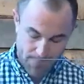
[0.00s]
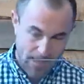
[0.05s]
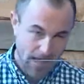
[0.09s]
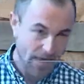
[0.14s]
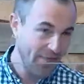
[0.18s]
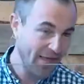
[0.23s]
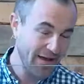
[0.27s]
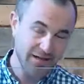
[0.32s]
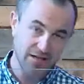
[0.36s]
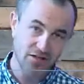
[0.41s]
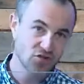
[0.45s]

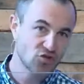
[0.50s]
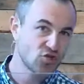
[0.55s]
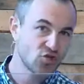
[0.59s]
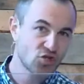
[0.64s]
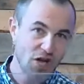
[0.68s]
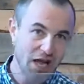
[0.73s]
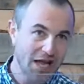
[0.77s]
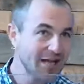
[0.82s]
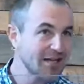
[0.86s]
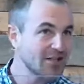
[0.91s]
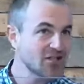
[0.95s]
And that can
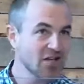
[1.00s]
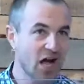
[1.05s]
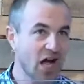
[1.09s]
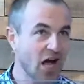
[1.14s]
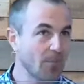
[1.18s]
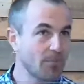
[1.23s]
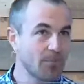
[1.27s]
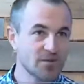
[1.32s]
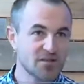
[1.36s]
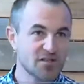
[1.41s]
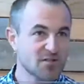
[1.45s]
change
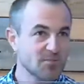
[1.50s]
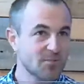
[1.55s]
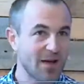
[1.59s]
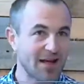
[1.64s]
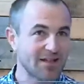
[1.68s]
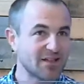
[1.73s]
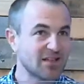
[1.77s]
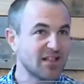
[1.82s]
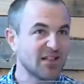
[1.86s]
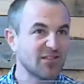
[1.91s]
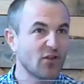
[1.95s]
our
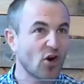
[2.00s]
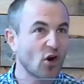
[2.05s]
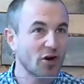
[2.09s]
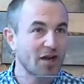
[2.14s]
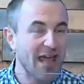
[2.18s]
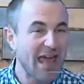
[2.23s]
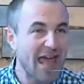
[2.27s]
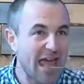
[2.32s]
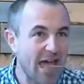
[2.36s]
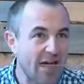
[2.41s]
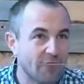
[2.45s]
perspective on
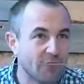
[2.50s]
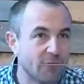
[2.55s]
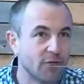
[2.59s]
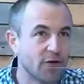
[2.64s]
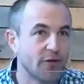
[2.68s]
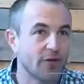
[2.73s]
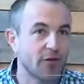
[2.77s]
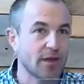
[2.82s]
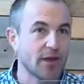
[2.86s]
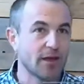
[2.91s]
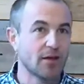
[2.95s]

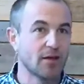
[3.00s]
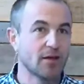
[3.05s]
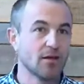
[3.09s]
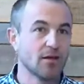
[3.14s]
everything.